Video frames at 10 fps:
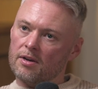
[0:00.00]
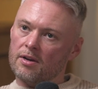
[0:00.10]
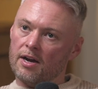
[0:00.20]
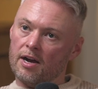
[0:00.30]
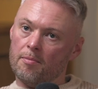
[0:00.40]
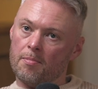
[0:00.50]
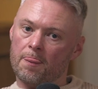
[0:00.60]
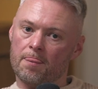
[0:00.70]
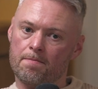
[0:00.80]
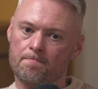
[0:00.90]
I
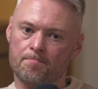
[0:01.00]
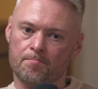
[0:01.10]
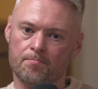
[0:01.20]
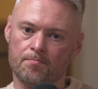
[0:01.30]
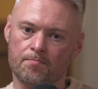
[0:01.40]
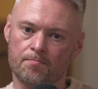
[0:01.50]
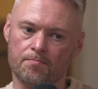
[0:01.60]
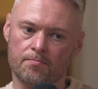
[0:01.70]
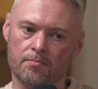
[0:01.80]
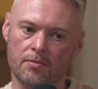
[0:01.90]

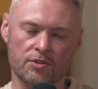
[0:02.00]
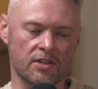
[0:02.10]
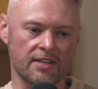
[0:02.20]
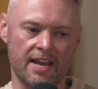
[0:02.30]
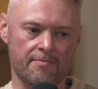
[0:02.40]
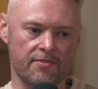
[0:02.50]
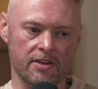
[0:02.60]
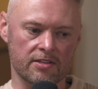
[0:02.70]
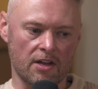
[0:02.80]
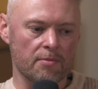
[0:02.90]
was going to say
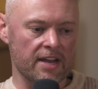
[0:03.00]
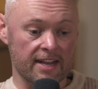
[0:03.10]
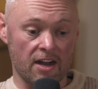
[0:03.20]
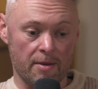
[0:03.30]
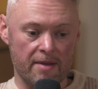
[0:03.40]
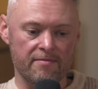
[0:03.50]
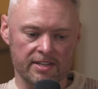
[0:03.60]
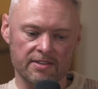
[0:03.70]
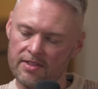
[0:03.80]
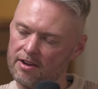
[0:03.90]
envious. I'm
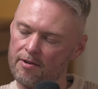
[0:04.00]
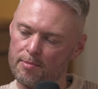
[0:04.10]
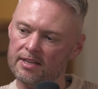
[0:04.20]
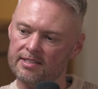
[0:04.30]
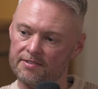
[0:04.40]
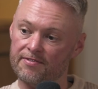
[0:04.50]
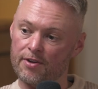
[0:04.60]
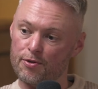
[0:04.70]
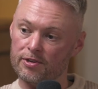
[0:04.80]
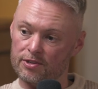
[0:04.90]
envious of their ability to
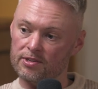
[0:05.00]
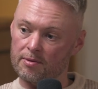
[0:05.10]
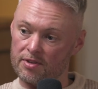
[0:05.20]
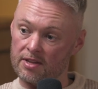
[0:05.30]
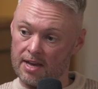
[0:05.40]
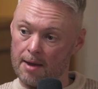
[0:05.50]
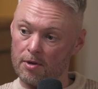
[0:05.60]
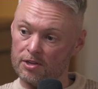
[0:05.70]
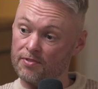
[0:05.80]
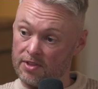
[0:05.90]
focus on something that
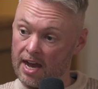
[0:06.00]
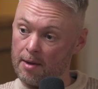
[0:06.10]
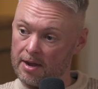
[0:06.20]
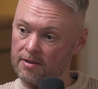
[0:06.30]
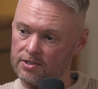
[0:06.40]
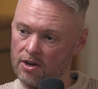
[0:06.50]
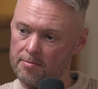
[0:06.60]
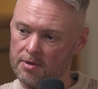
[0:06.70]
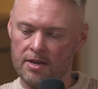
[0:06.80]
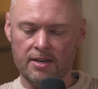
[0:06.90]
much for that amount of
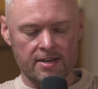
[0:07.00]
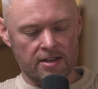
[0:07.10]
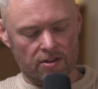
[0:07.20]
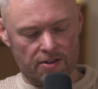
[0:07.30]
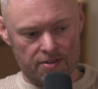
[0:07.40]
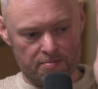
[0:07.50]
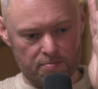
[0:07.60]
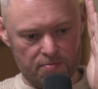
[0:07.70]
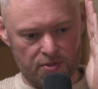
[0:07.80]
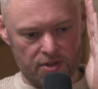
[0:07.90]
time. Like the
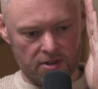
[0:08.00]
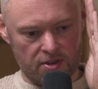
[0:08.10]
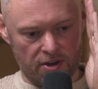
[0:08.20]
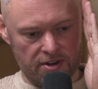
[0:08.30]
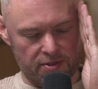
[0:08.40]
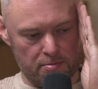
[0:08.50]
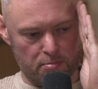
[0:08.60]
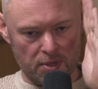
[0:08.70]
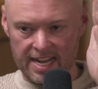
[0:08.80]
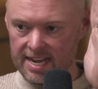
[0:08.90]
kind of the
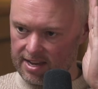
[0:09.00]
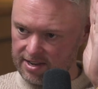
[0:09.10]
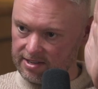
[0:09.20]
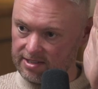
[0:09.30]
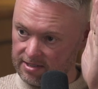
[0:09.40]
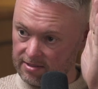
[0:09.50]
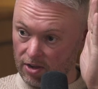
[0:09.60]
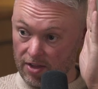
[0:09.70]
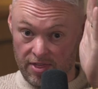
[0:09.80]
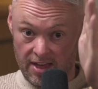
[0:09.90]
blinkered,
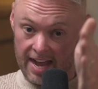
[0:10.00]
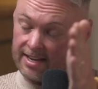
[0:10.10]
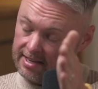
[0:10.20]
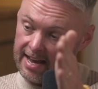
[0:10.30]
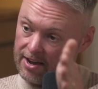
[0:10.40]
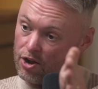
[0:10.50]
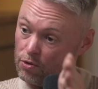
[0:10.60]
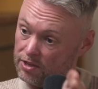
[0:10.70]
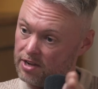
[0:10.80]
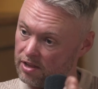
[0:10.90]
like that is the end
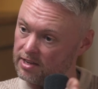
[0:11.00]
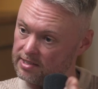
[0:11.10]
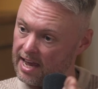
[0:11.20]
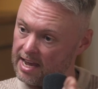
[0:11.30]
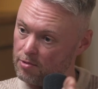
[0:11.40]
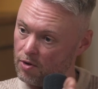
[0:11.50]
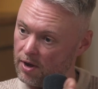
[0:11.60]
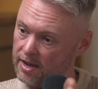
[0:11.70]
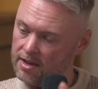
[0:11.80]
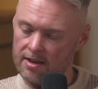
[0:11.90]
goal and nothing's getting in my way.